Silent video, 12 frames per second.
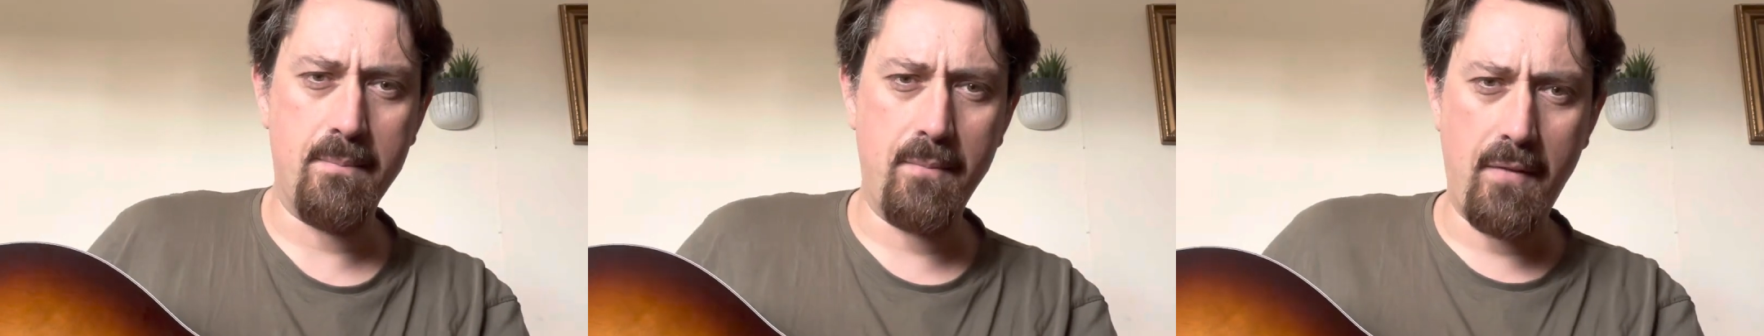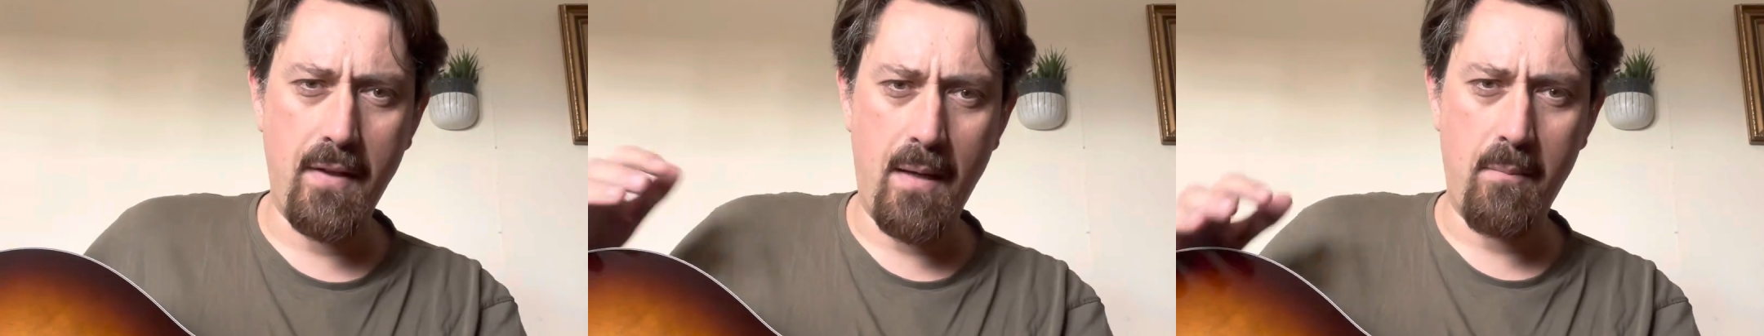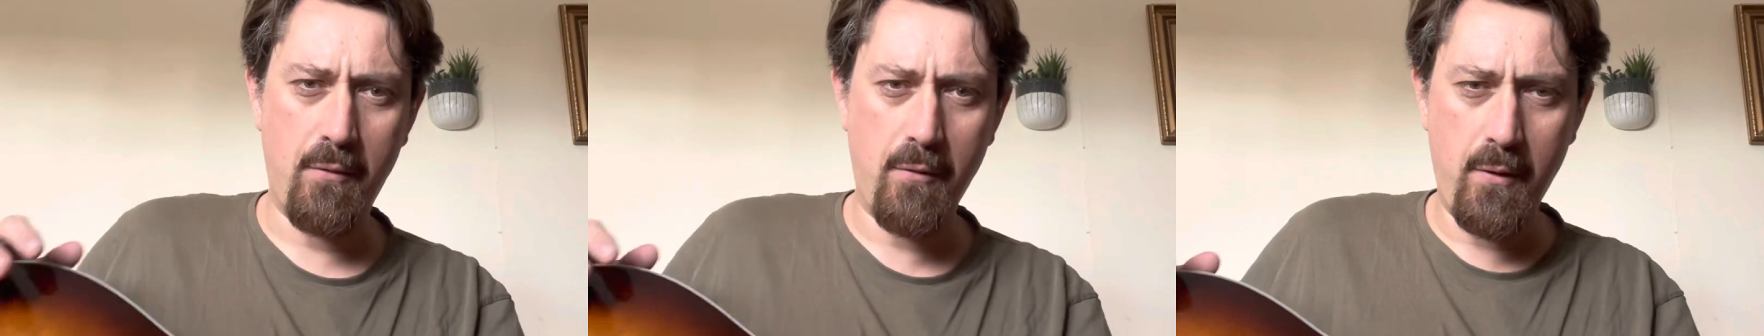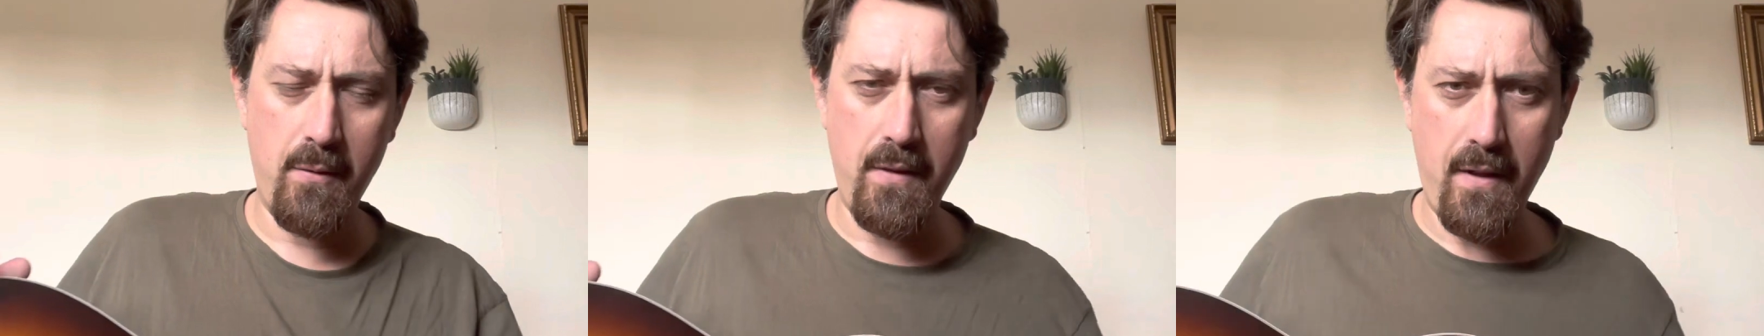to get me
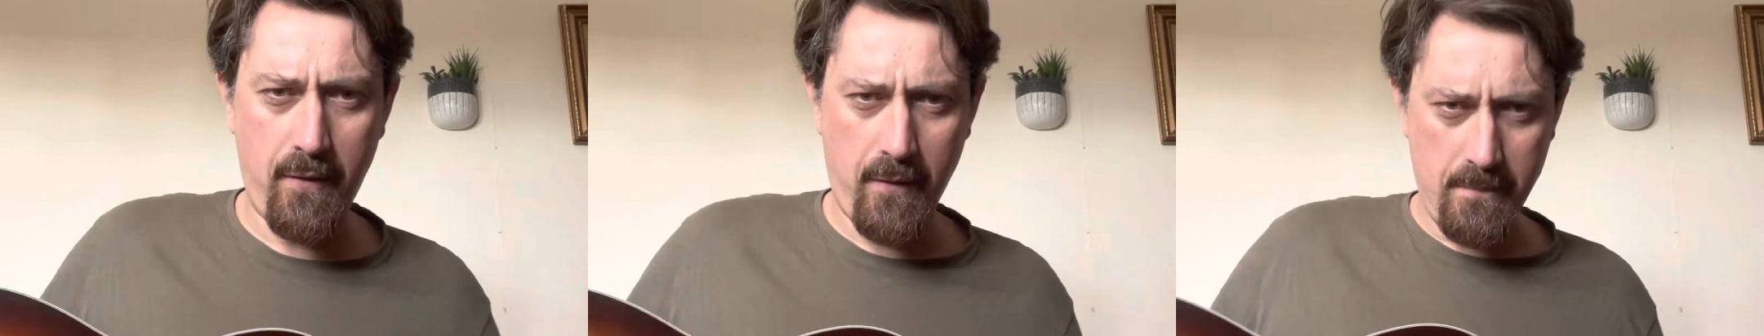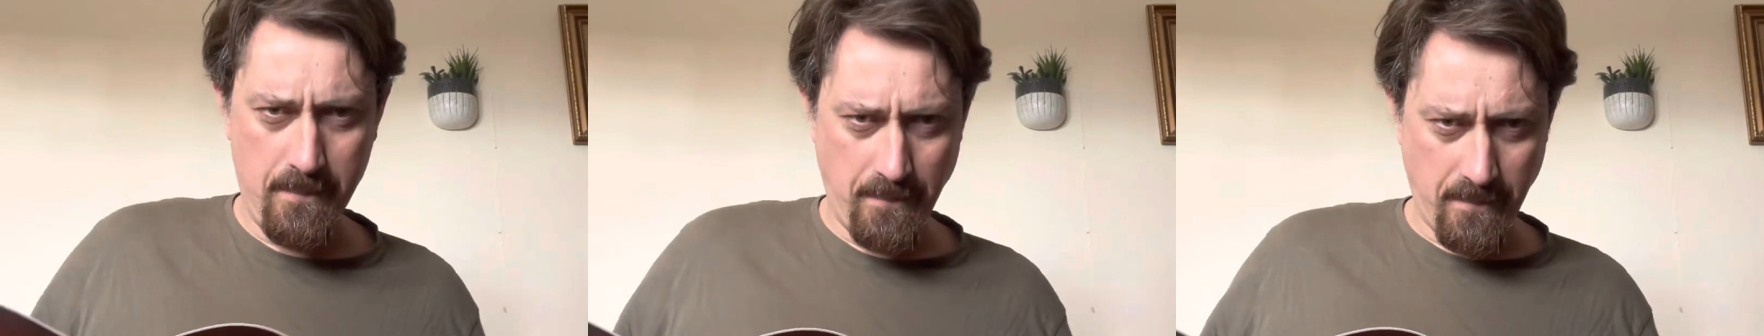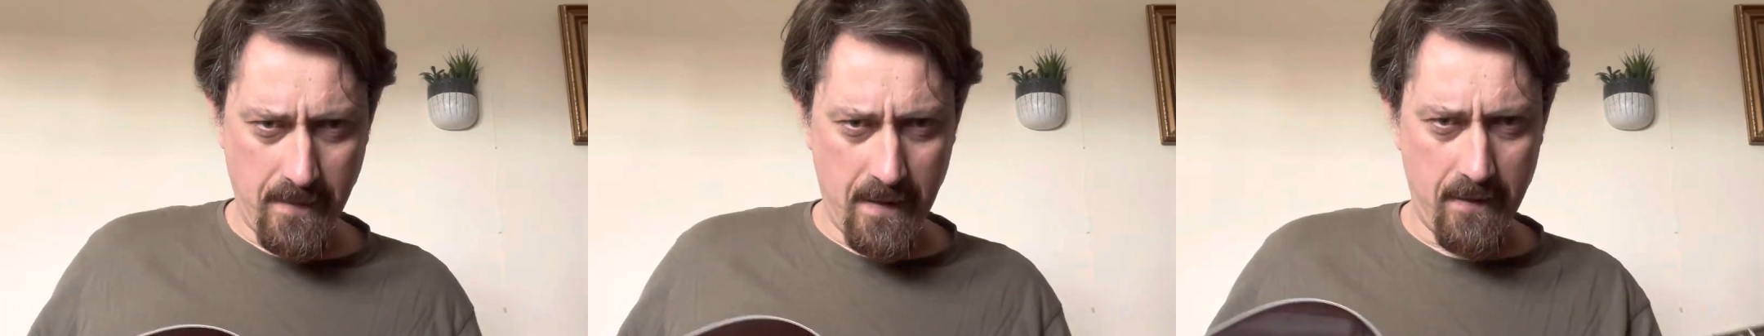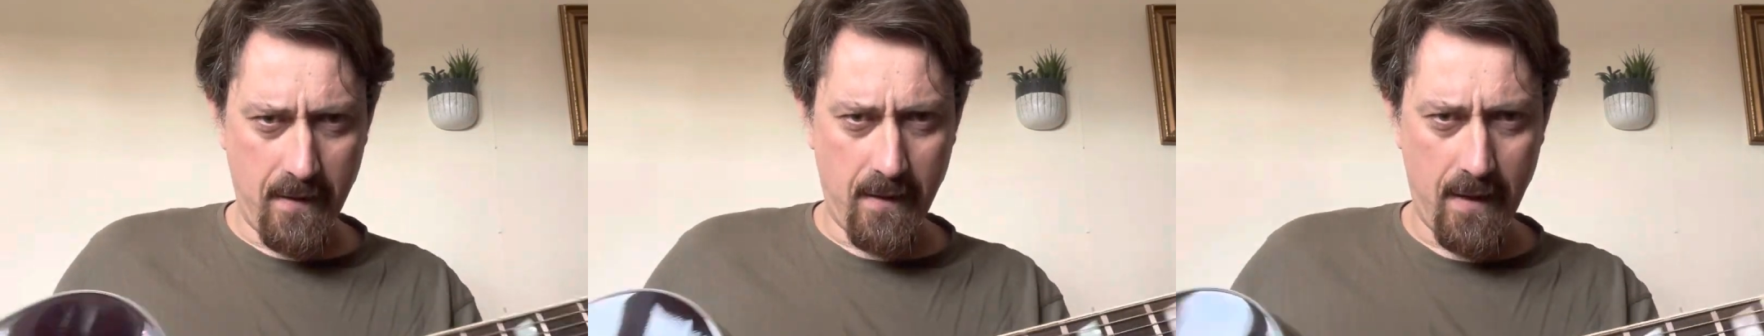through. And this
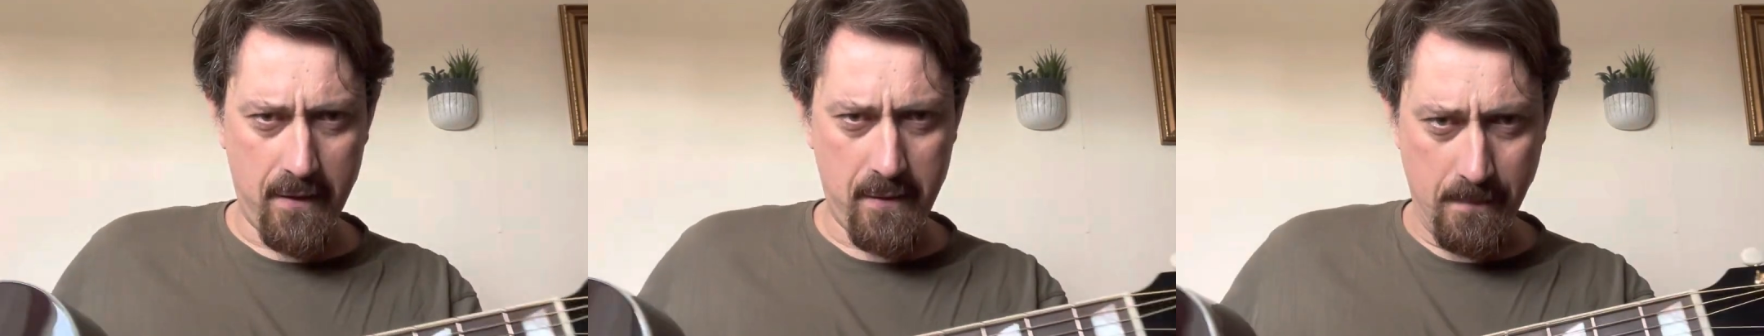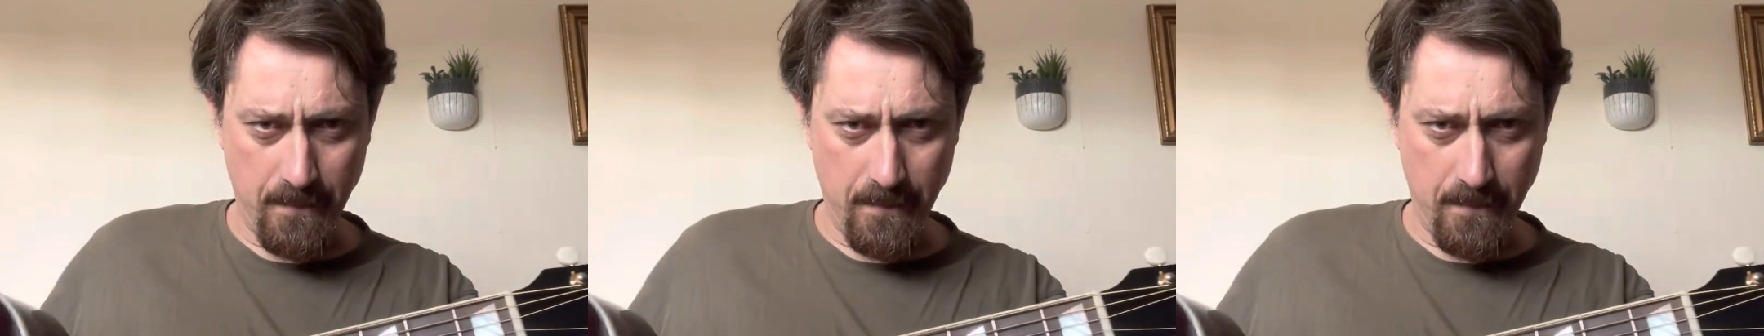guitar has